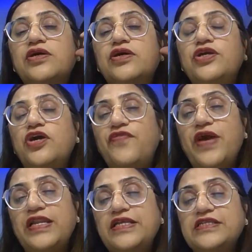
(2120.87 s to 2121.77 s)
your
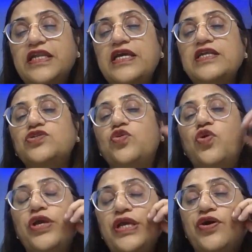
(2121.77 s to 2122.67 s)
financial year is
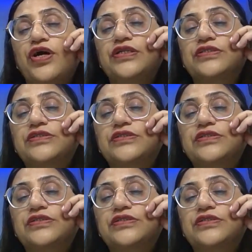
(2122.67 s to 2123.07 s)
going on.